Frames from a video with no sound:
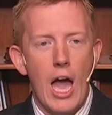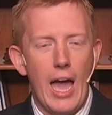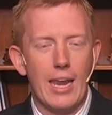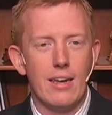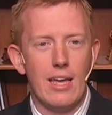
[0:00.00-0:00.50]

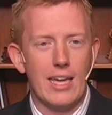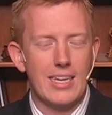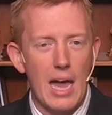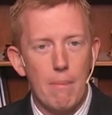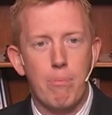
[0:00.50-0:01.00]
and he
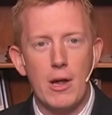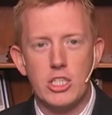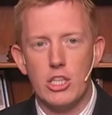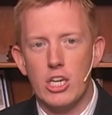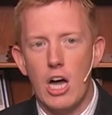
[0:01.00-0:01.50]
kept
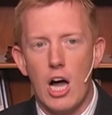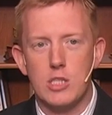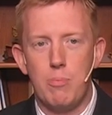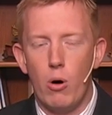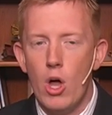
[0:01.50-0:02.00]
preaching the
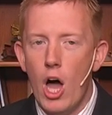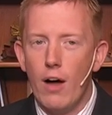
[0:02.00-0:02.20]
gospel.